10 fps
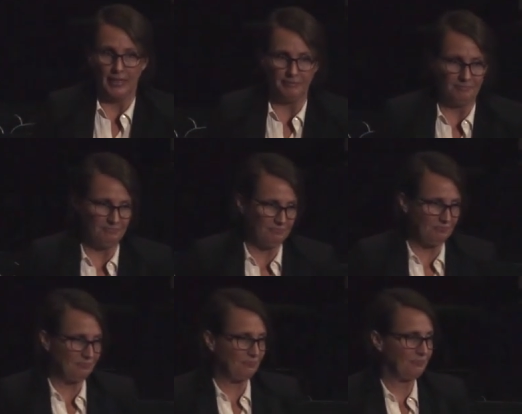
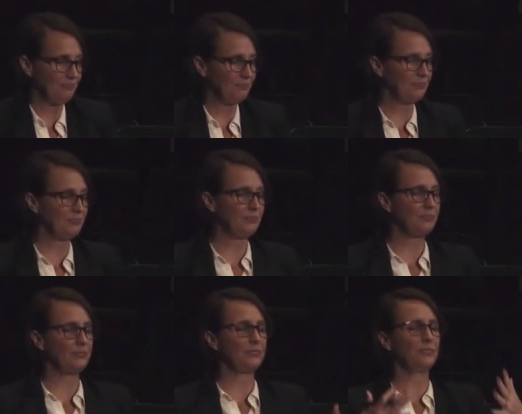
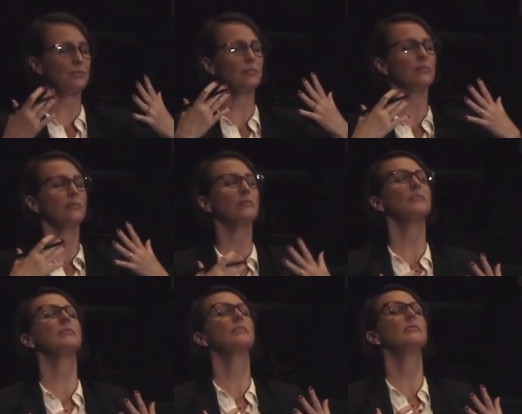
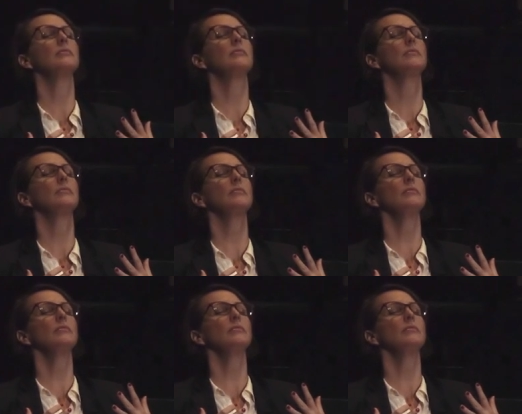(silence)